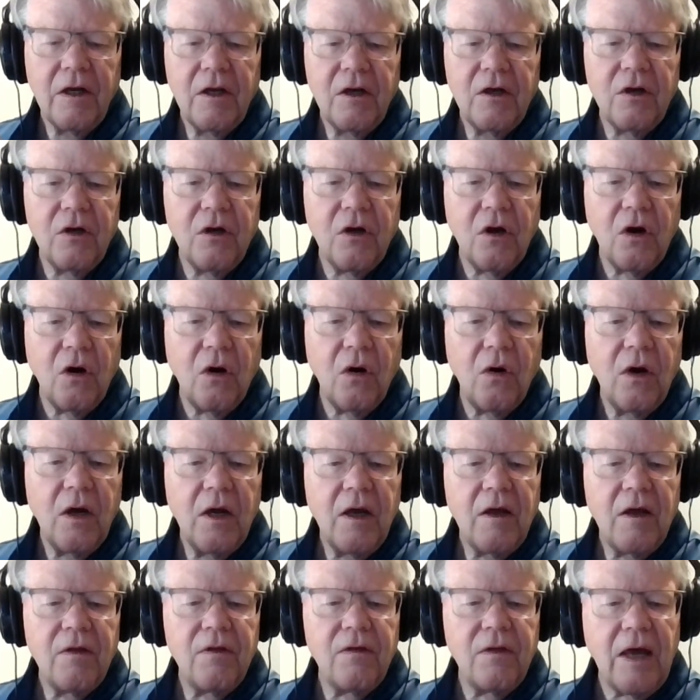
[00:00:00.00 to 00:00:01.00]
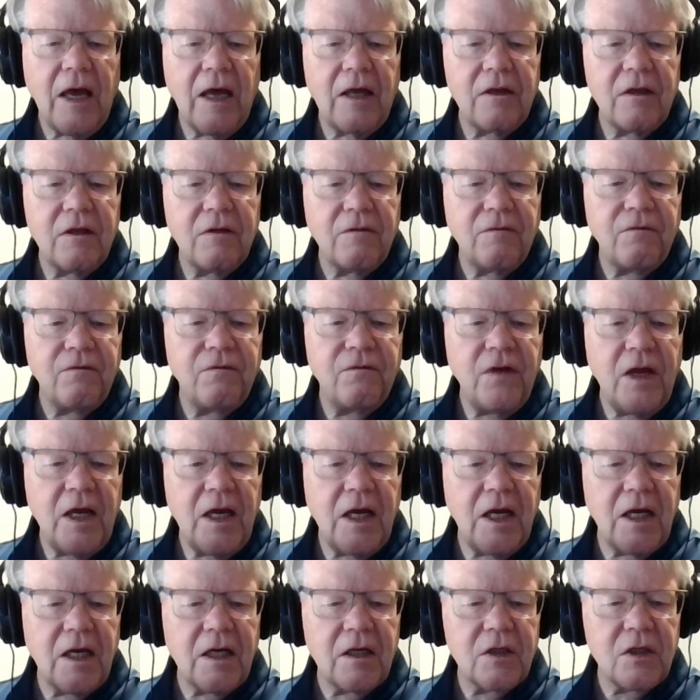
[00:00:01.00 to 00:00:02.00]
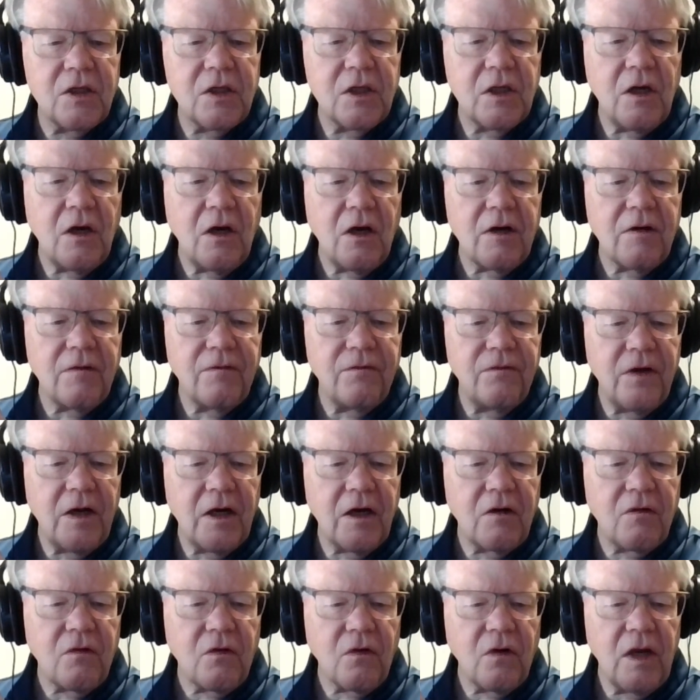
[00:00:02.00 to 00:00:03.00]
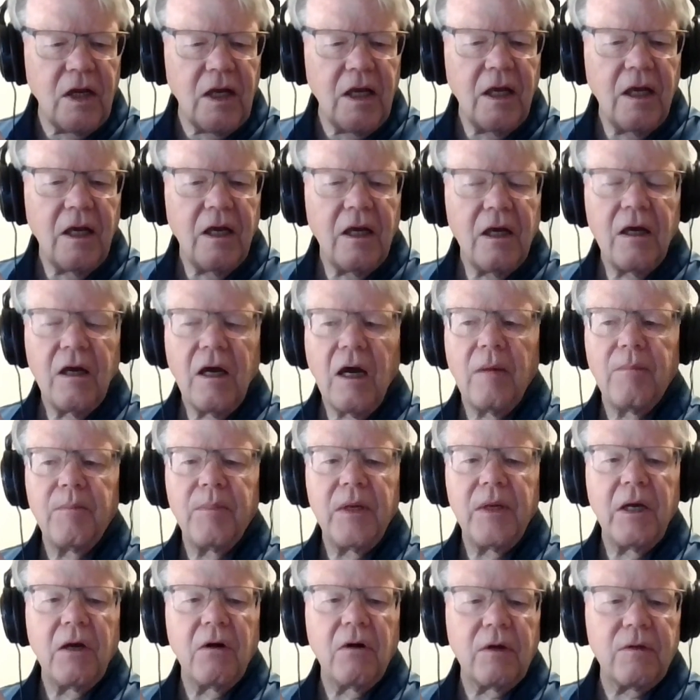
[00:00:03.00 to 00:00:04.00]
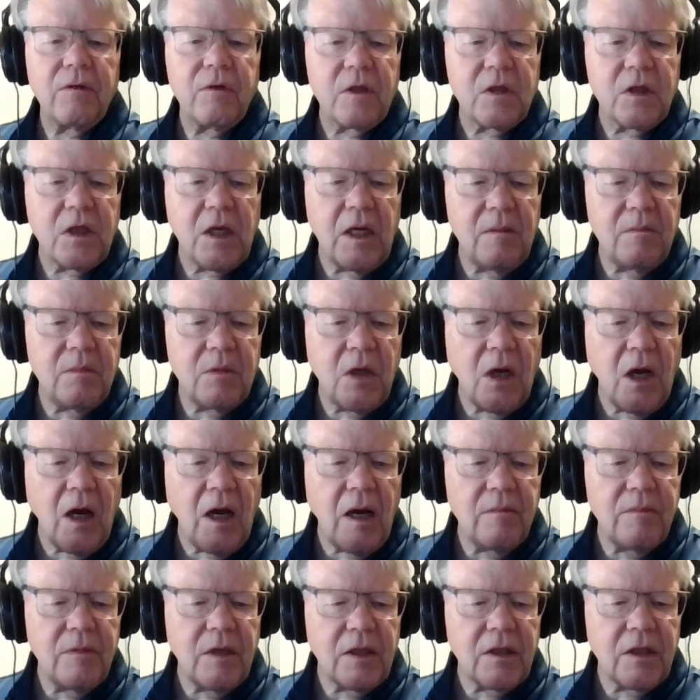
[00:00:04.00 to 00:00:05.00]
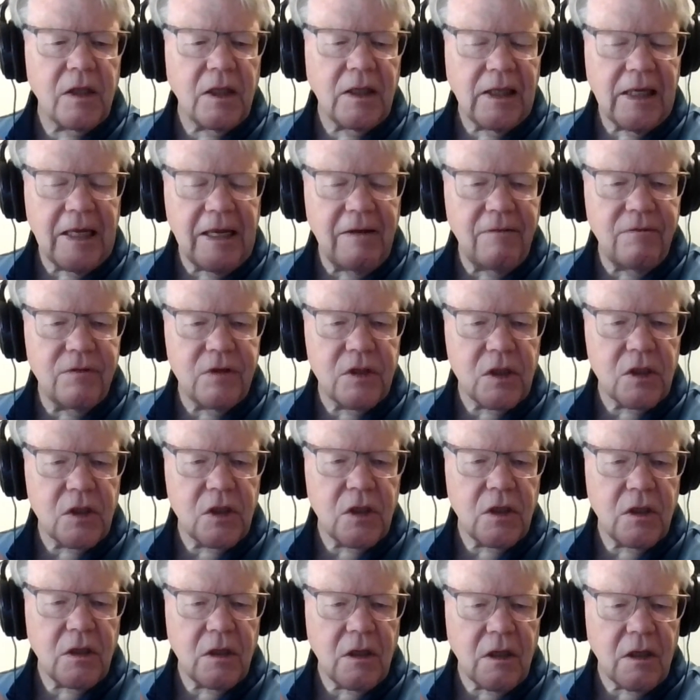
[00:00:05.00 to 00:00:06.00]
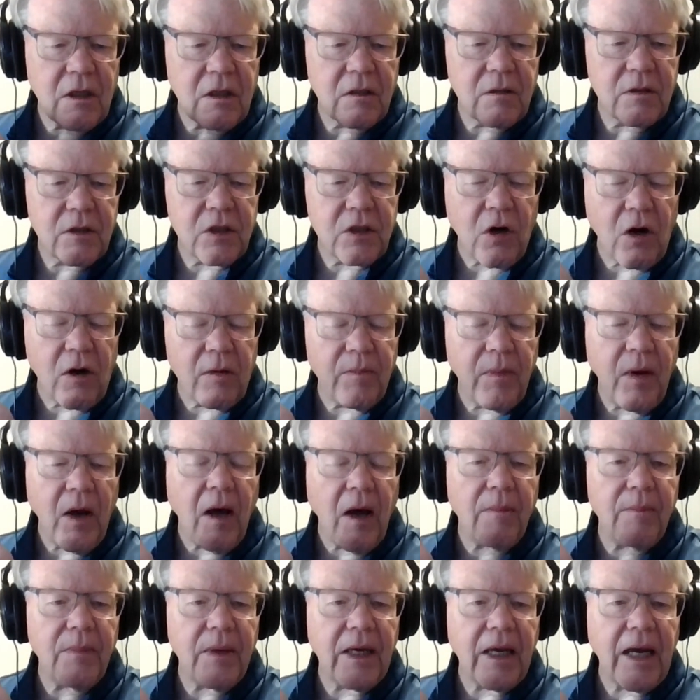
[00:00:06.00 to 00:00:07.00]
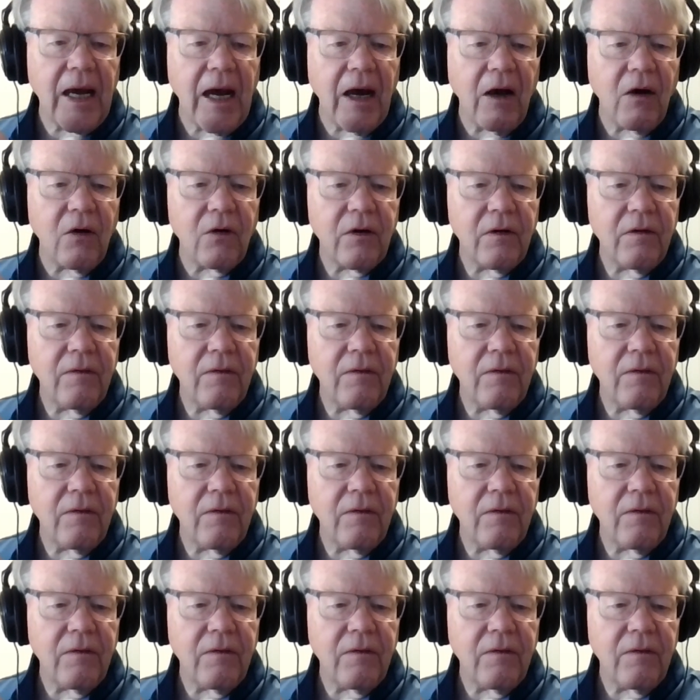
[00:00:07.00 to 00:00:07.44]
know, that the figs on a fig tree appear at the same time that the leaves start popping out.